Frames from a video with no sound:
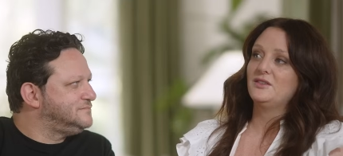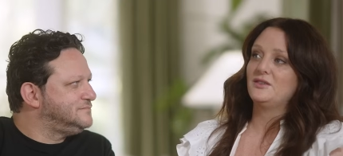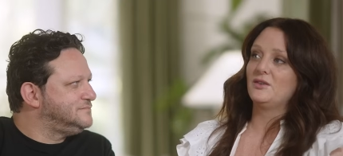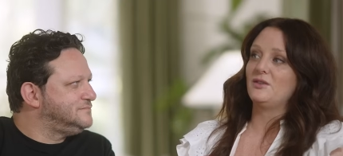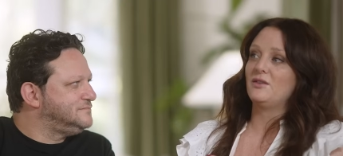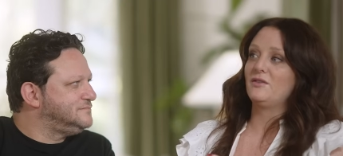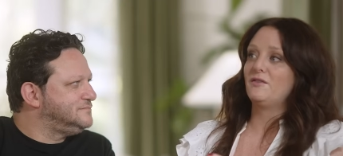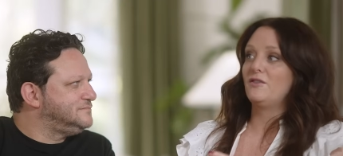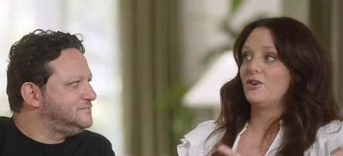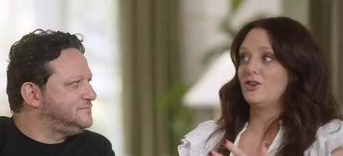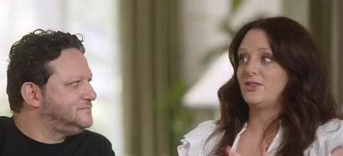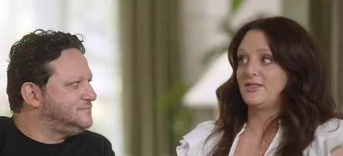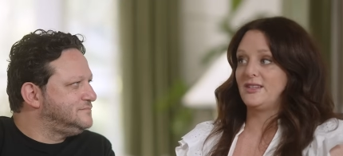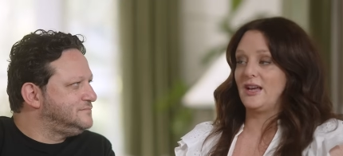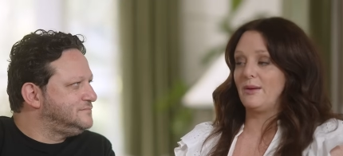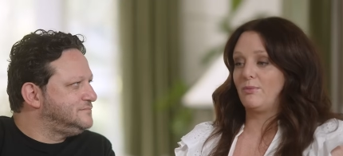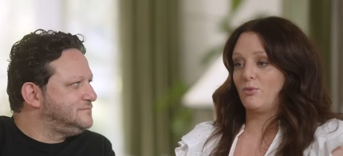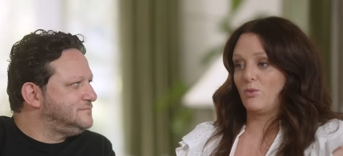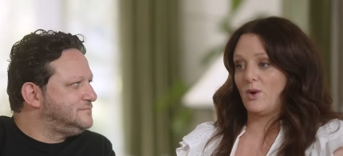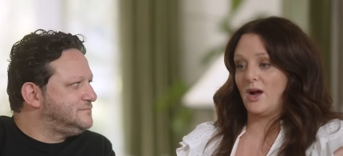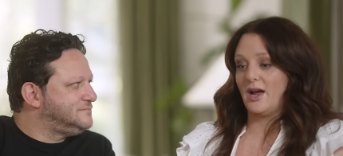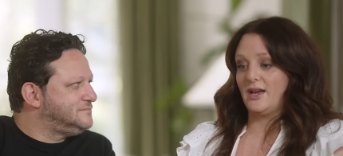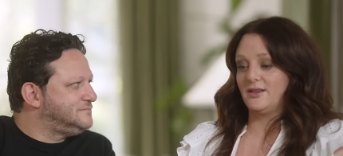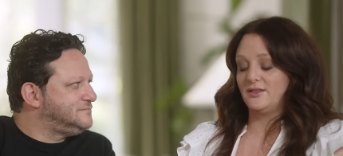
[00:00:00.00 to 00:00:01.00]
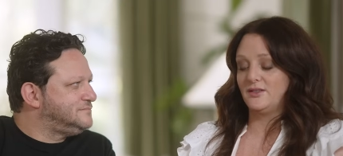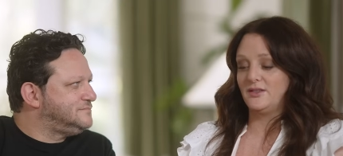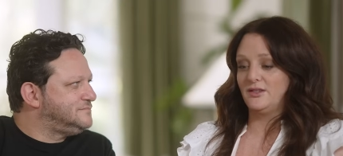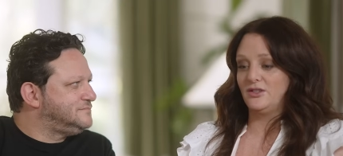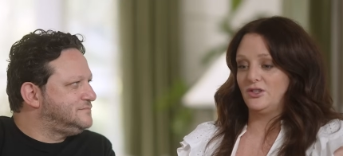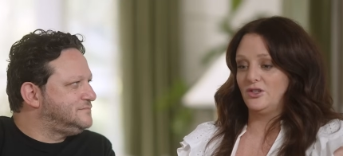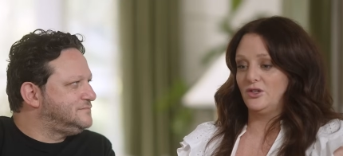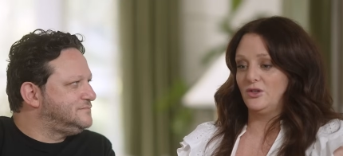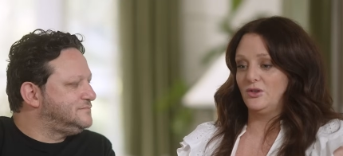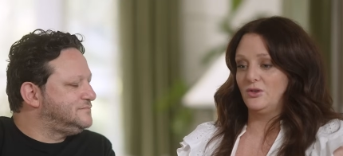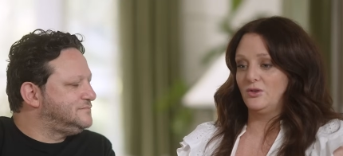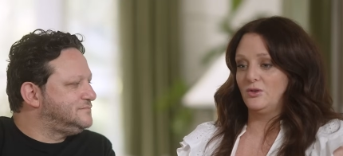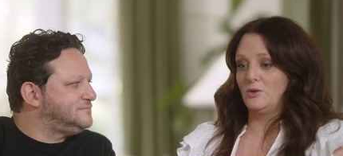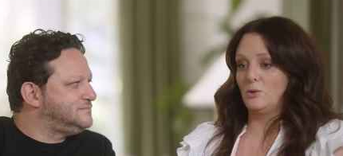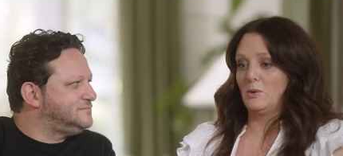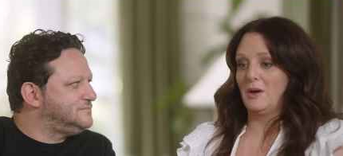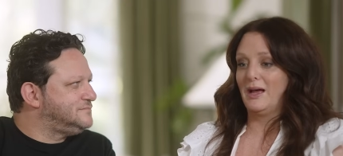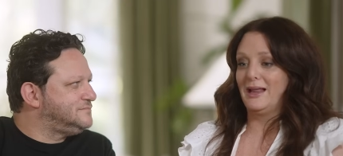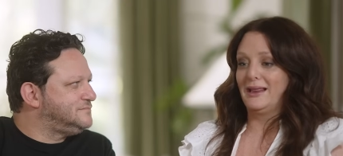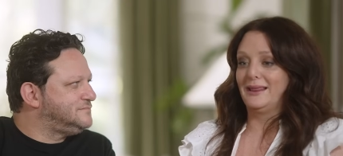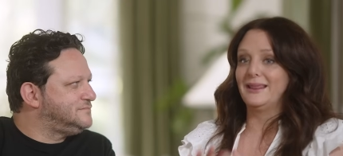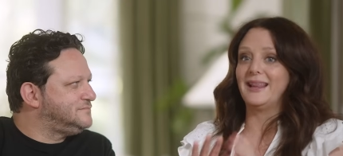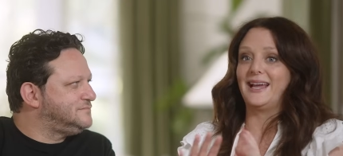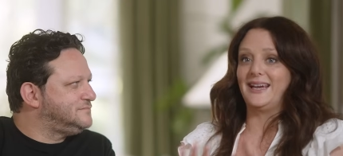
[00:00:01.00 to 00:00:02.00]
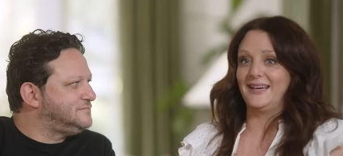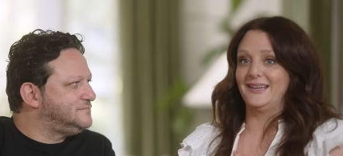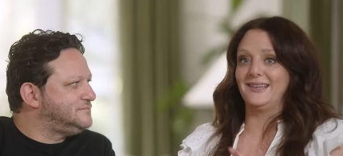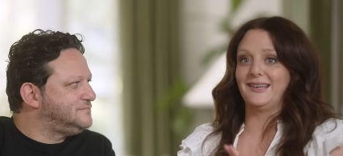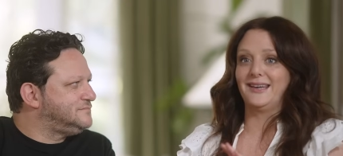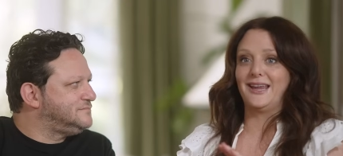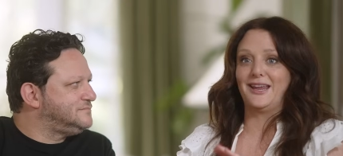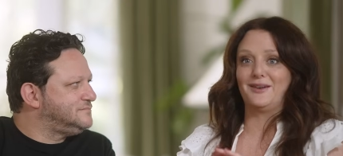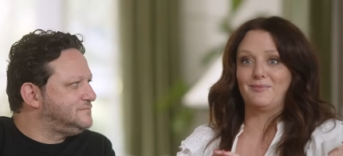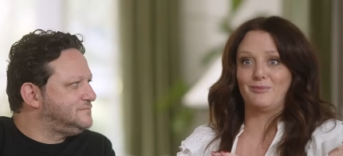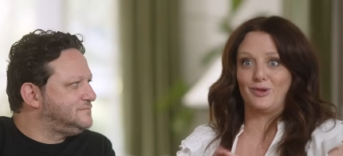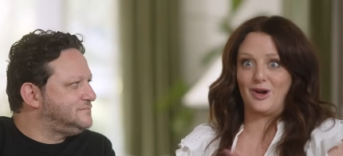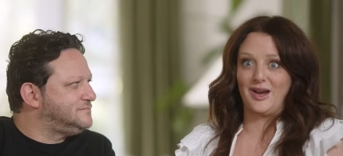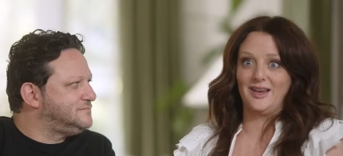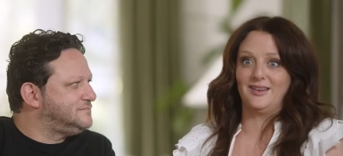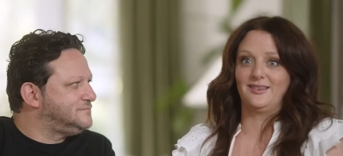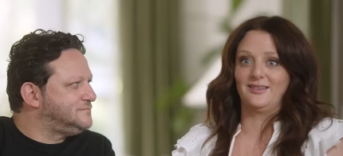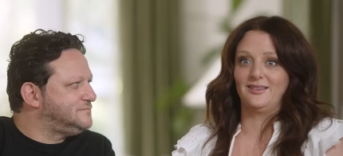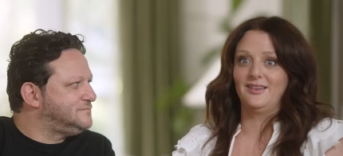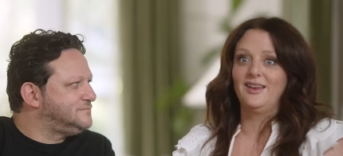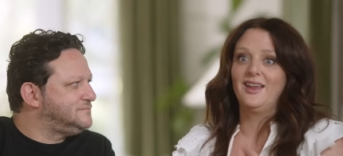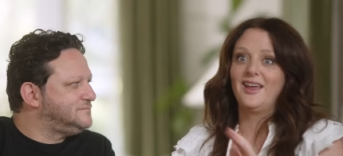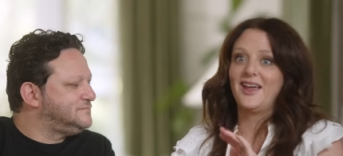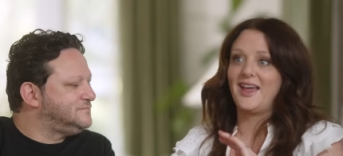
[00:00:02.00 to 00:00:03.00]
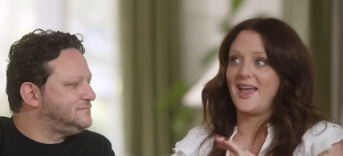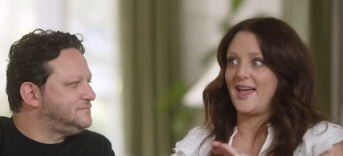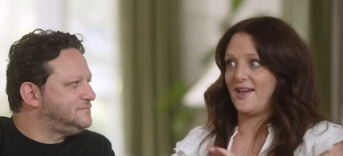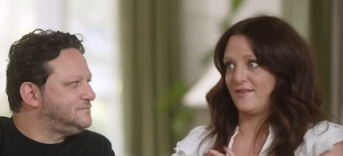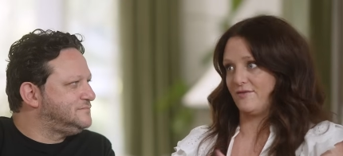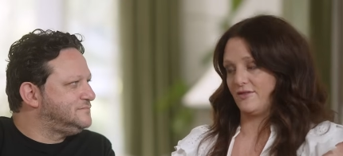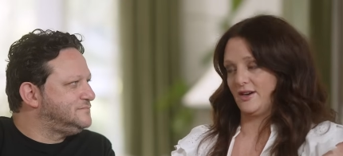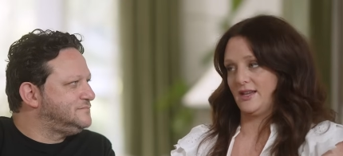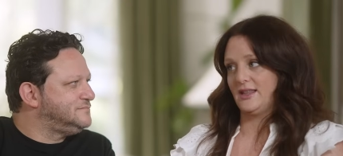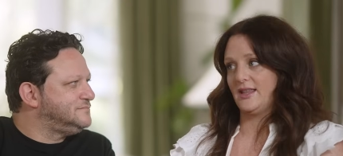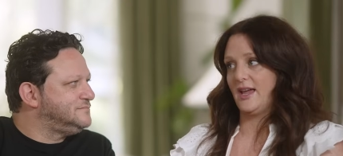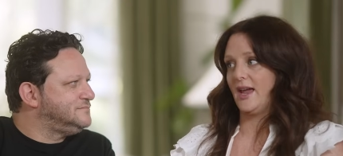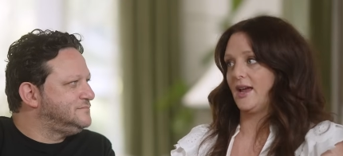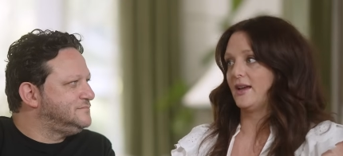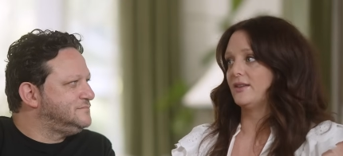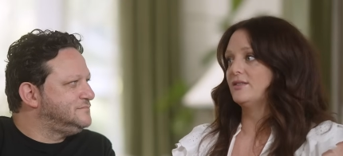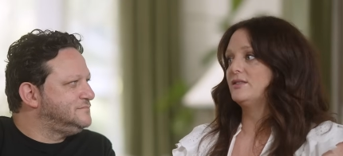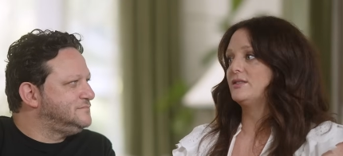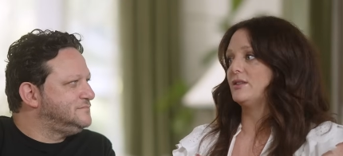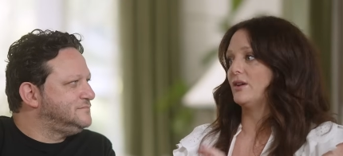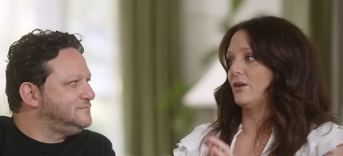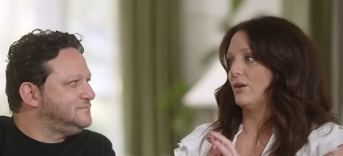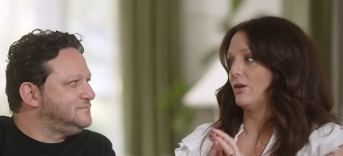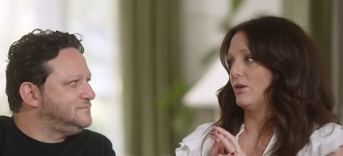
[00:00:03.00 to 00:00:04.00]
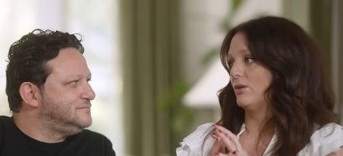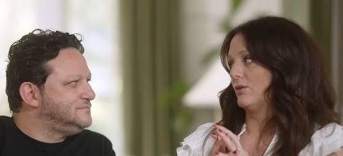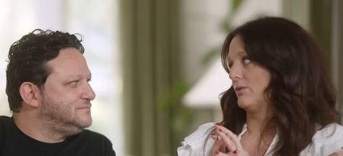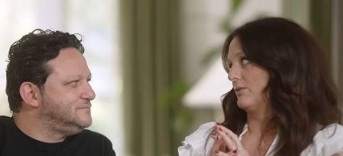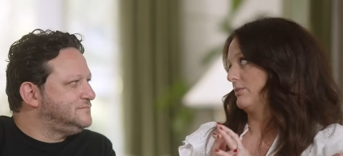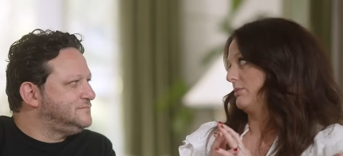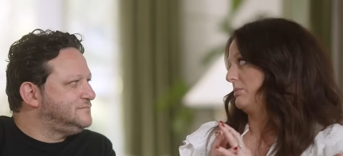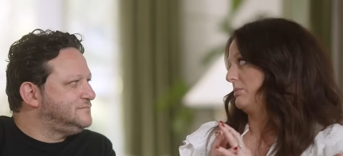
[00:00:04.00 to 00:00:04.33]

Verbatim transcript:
Speaker 1: So the first step was to lighten and brighten everything. So